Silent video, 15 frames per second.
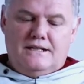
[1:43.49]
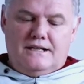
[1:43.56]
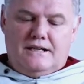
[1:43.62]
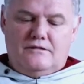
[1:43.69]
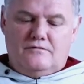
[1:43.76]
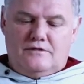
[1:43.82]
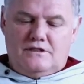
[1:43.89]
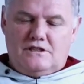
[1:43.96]

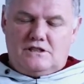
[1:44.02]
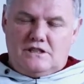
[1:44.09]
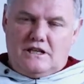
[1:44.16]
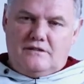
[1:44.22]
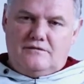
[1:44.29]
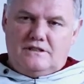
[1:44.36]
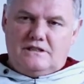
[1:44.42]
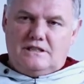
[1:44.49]
in verse
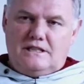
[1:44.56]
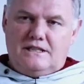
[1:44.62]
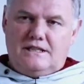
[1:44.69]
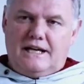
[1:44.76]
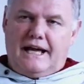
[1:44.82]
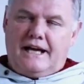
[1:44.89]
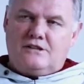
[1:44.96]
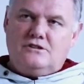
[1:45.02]
7
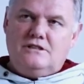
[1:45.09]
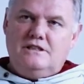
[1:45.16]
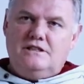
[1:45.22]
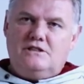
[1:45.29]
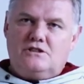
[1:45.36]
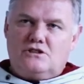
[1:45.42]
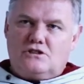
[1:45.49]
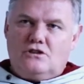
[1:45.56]
actually
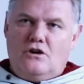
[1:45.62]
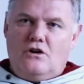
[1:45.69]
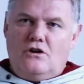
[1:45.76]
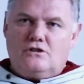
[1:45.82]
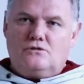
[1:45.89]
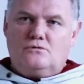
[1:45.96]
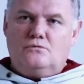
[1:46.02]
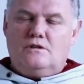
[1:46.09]

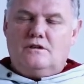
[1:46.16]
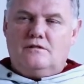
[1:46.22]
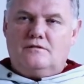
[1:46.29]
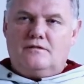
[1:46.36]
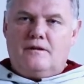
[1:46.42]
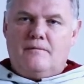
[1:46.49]
starts with